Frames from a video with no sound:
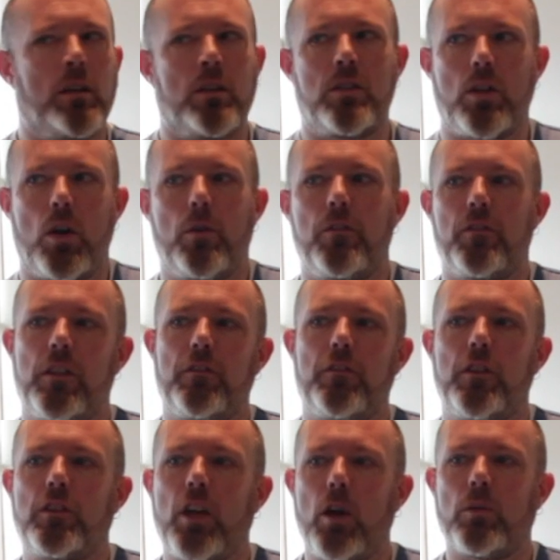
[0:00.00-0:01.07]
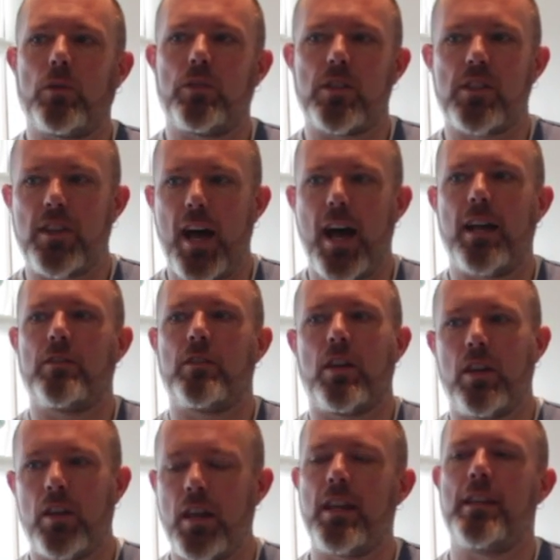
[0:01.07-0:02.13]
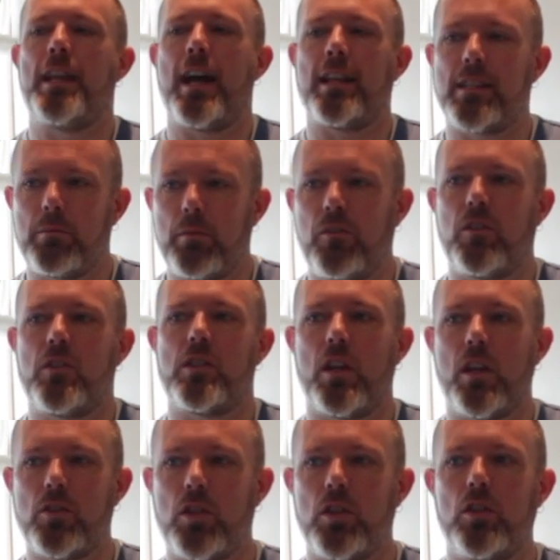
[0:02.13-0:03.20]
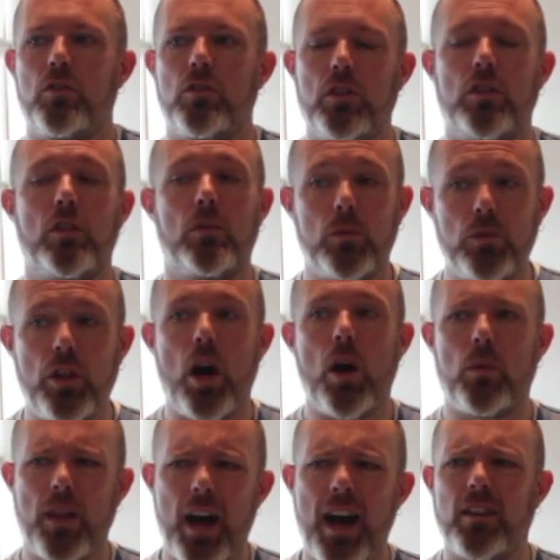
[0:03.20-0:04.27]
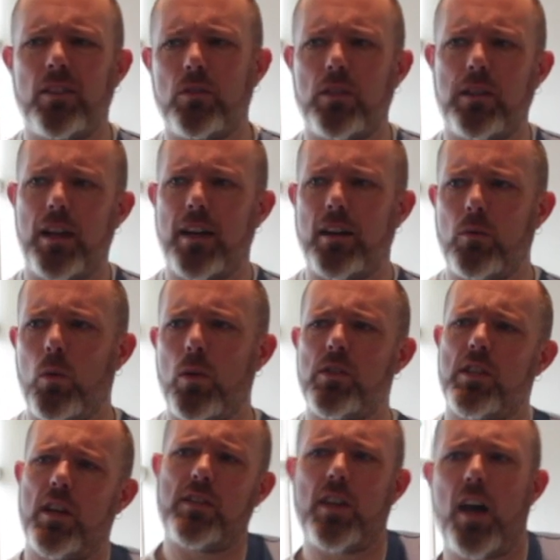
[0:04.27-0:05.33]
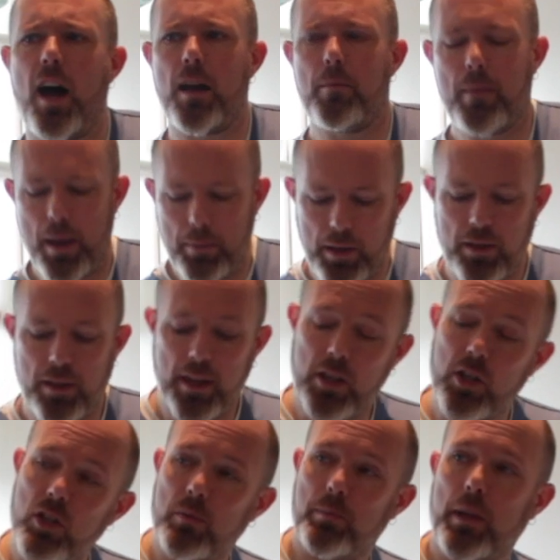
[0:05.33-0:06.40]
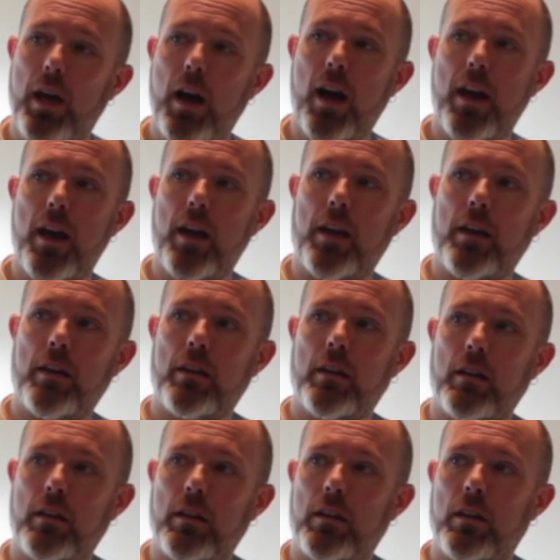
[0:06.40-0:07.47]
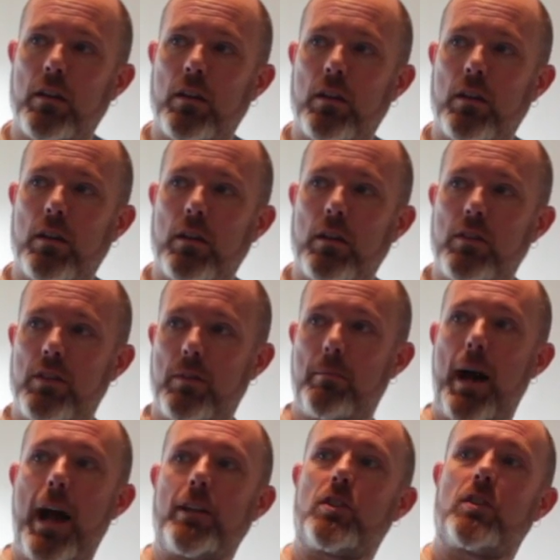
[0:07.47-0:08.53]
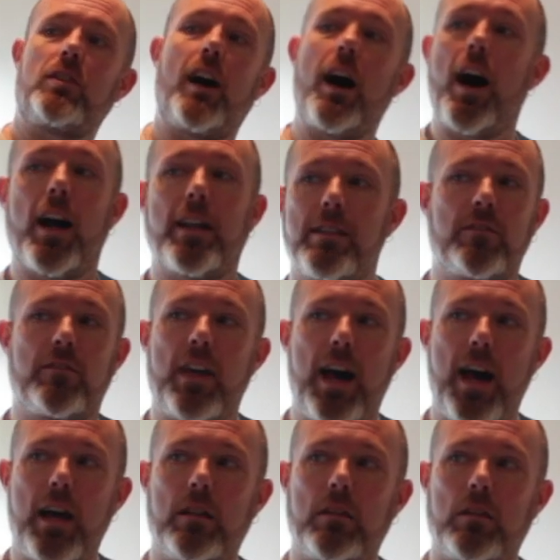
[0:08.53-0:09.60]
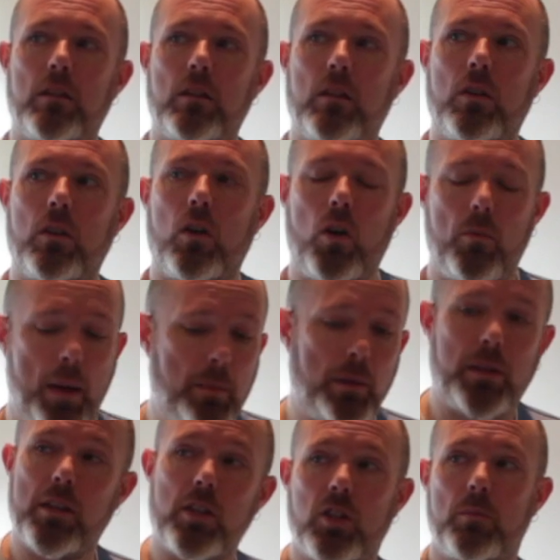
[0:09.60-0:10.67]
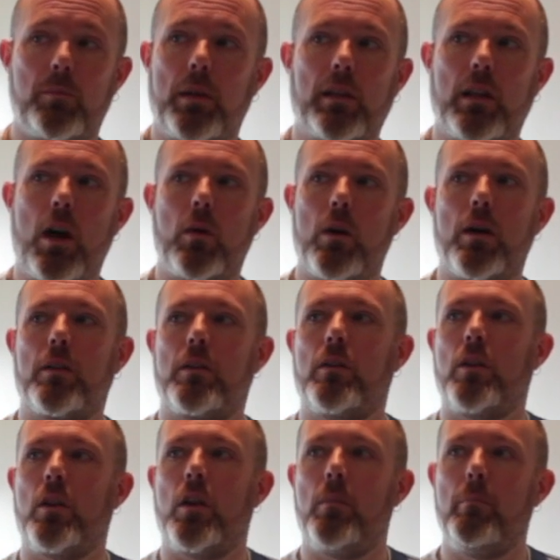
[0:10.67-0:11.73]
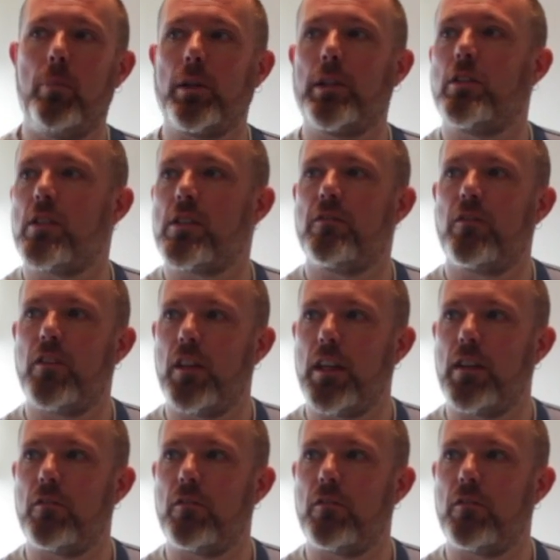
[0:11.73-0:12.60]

So even if you don't understand anatomy, physiology, you'll know that like one side's higher, maybe this should be higher to match the height of that, or maybe this should be lower, but it doesn't feel